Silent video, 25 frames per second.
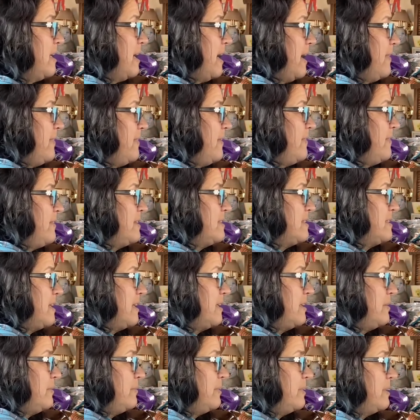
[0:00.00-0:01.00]
And then the
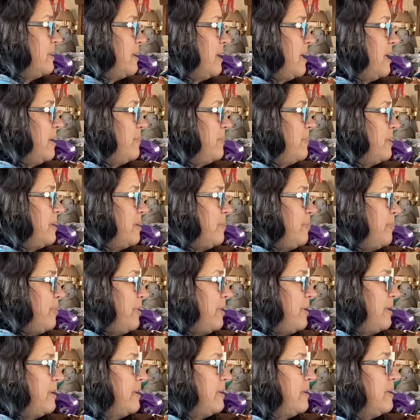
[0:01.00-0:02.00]
second one came in and
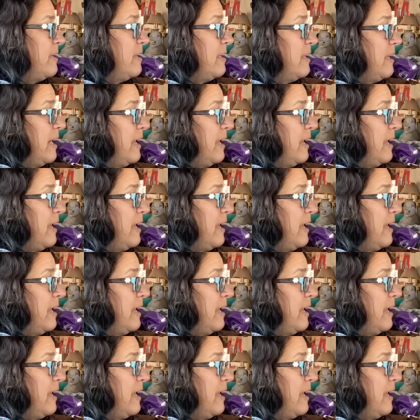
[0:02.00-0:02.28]
bought it.